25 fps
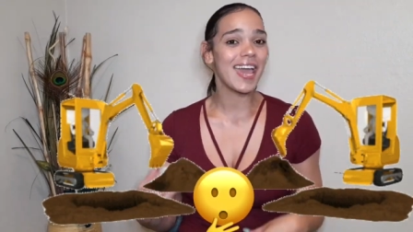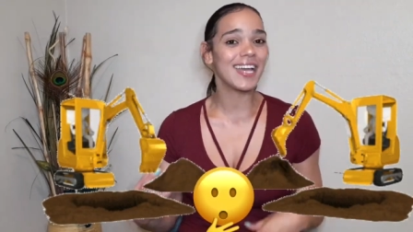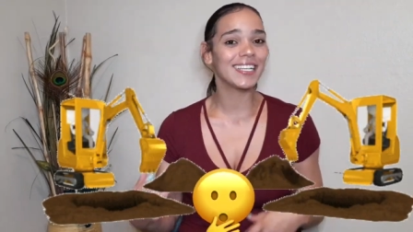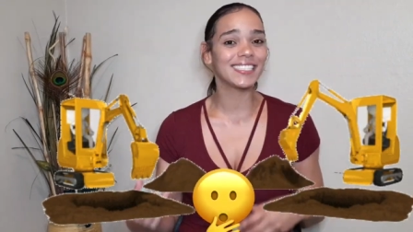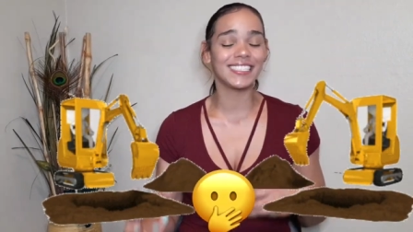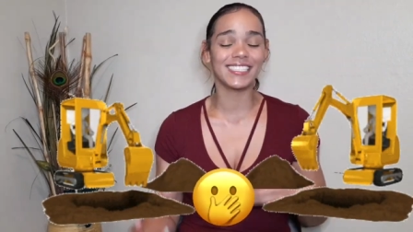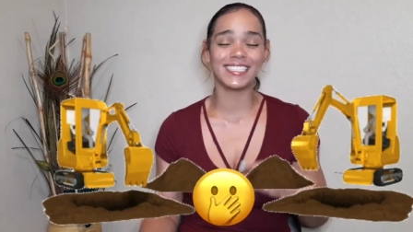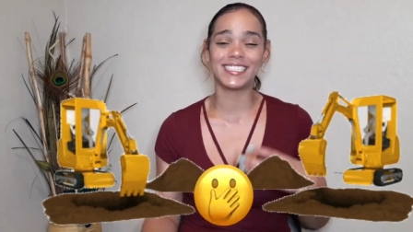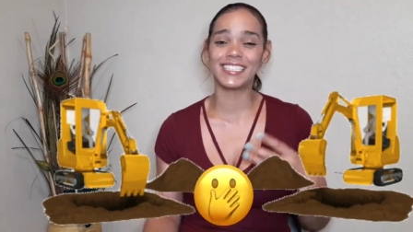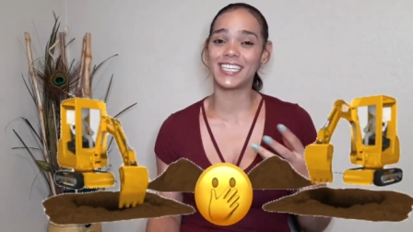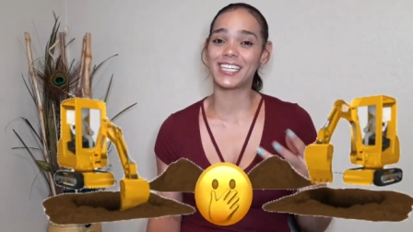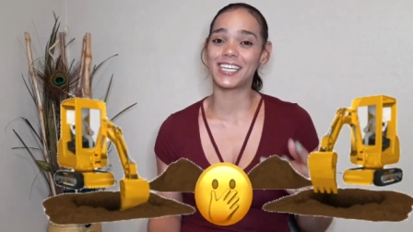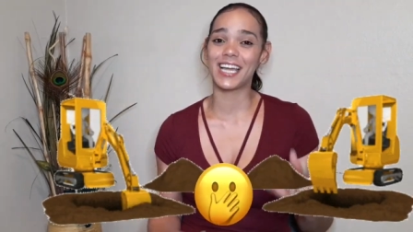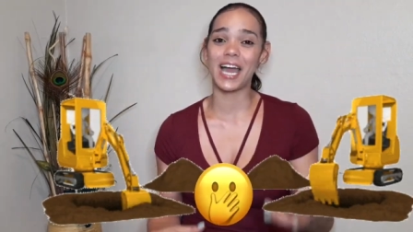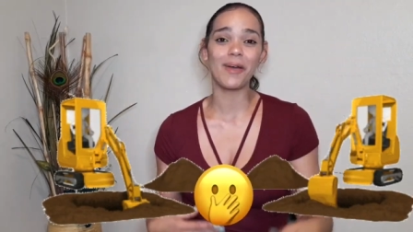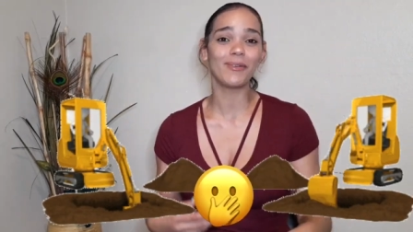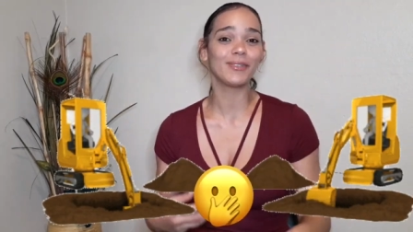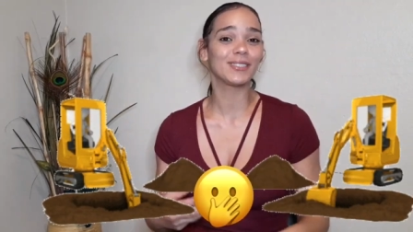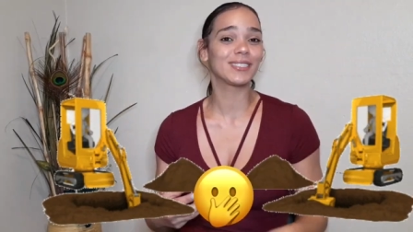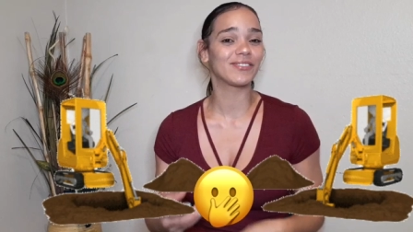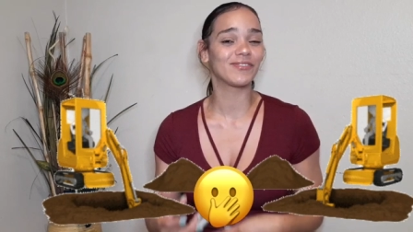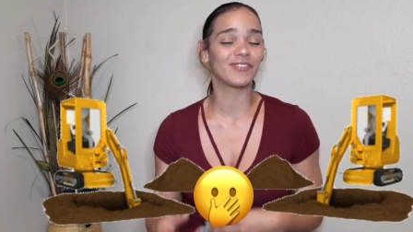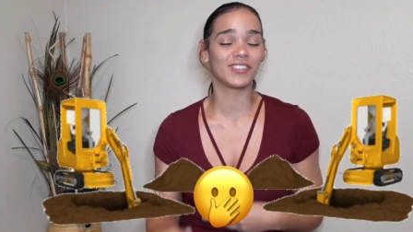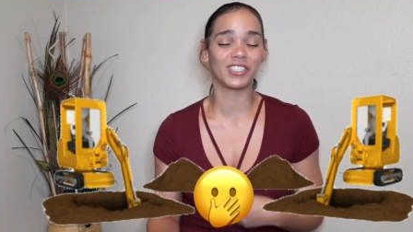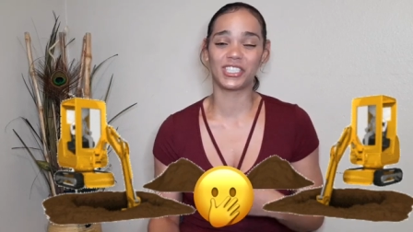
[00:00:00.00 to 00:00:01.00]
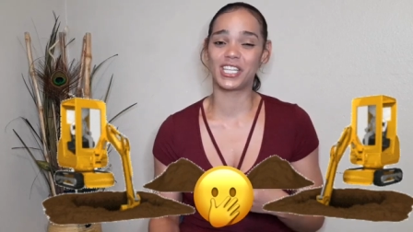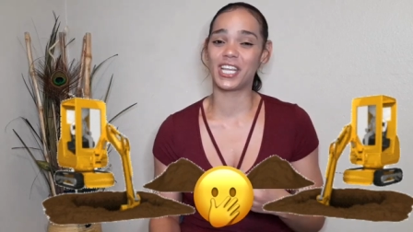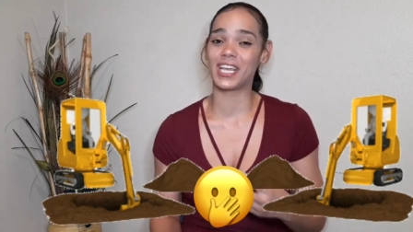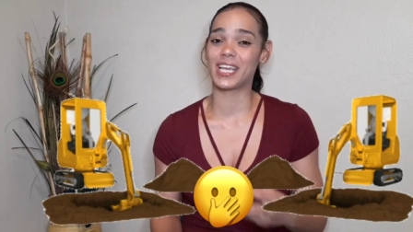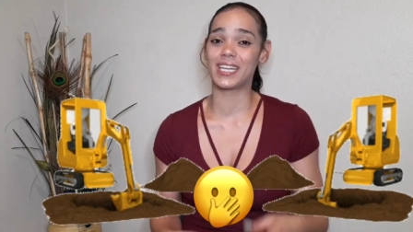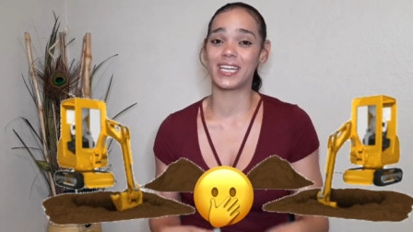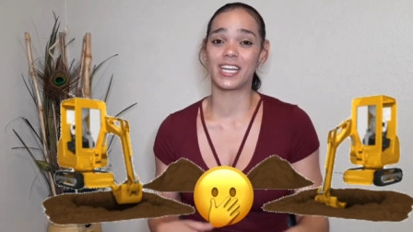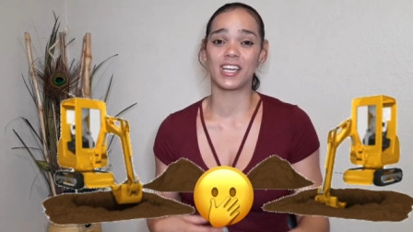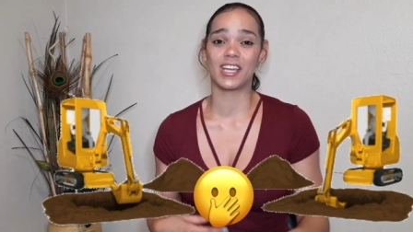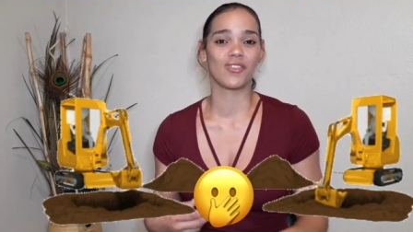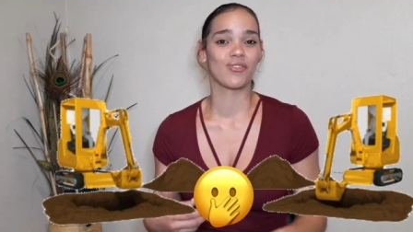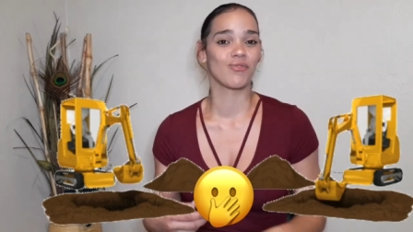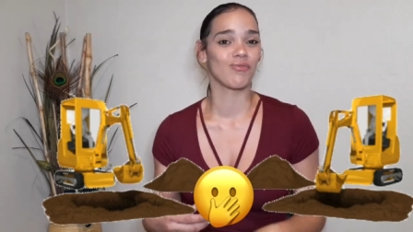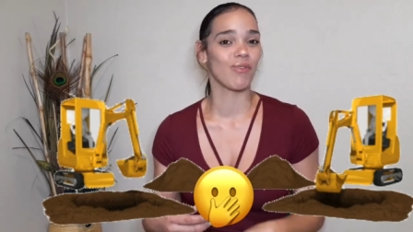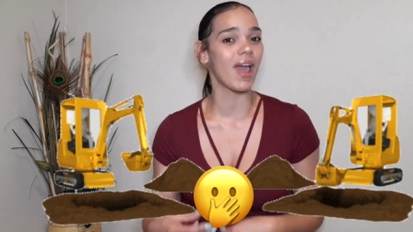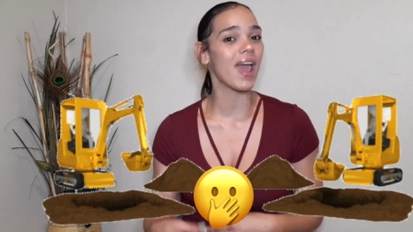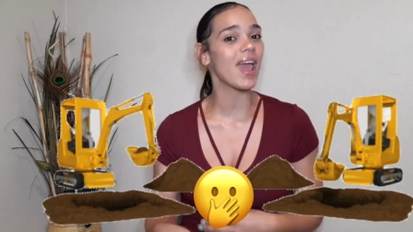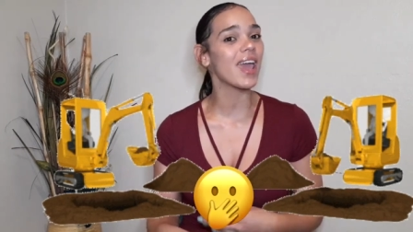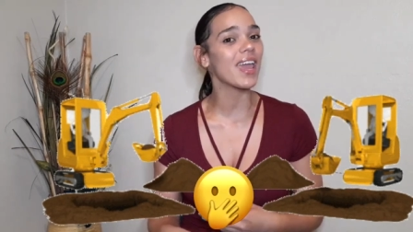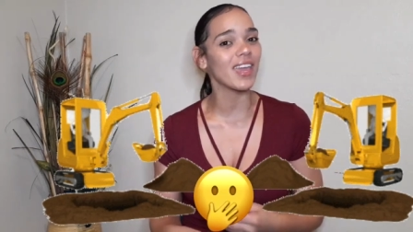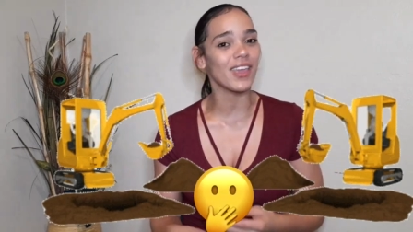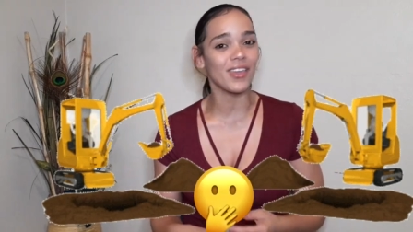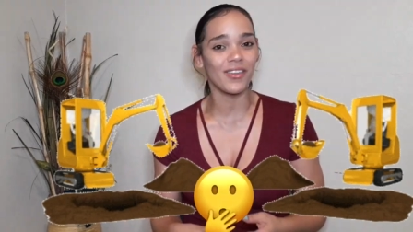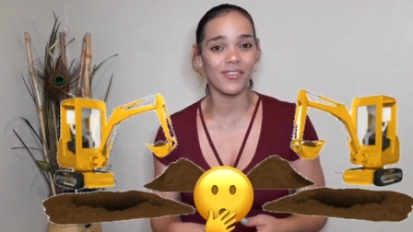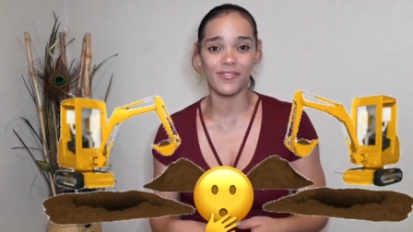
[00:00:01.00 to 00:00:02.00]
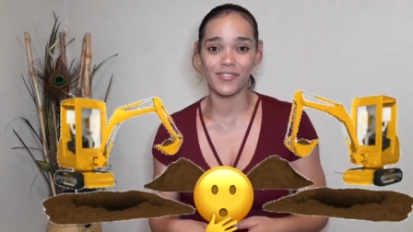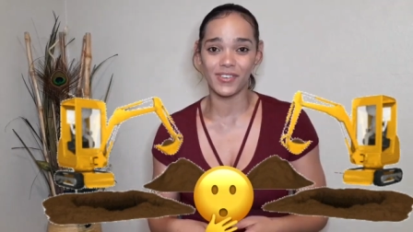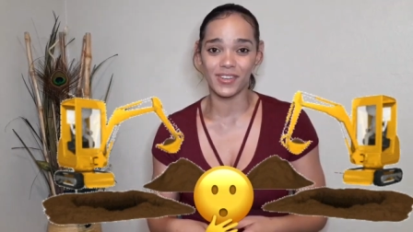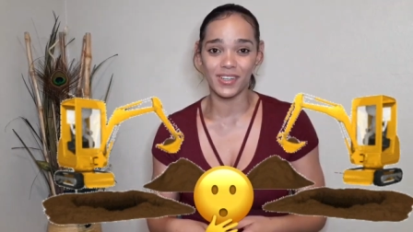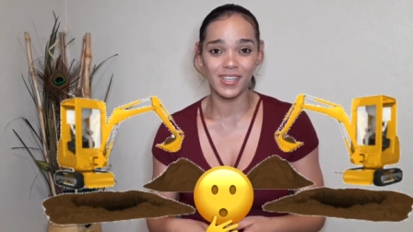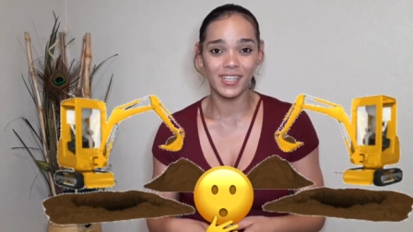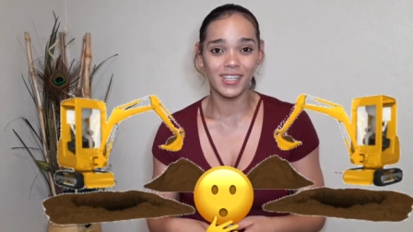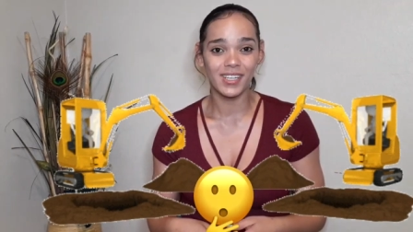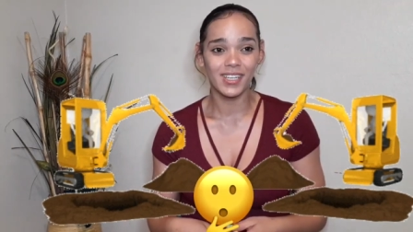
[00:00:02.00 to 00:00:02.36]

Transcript: I had to dig. I was digging a grave